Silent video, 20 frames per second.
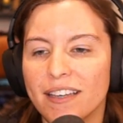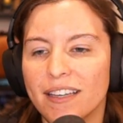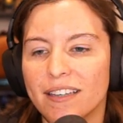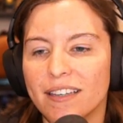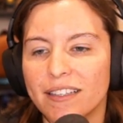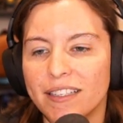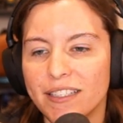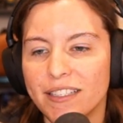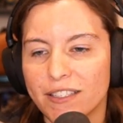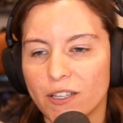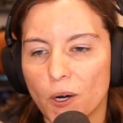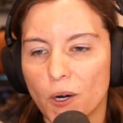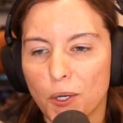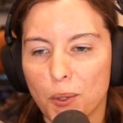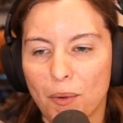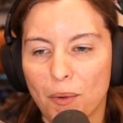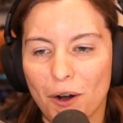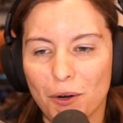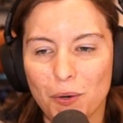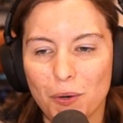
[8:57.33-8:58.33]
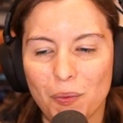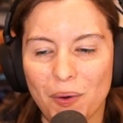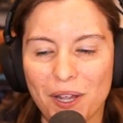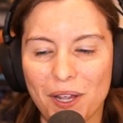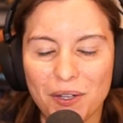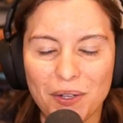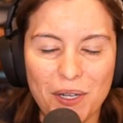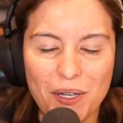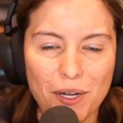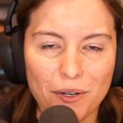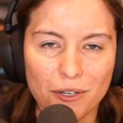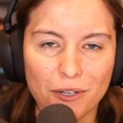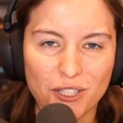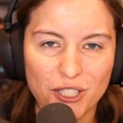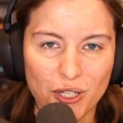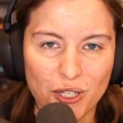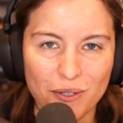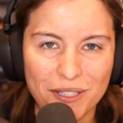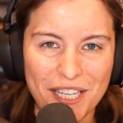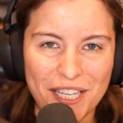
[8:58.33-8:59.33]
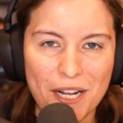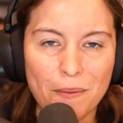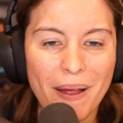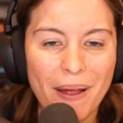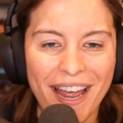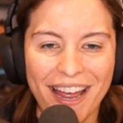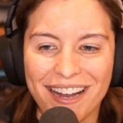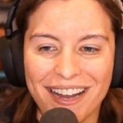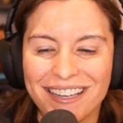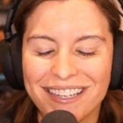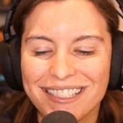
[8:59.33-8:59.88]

That is Dark, Mara, Raynor, Hero, Showtime, and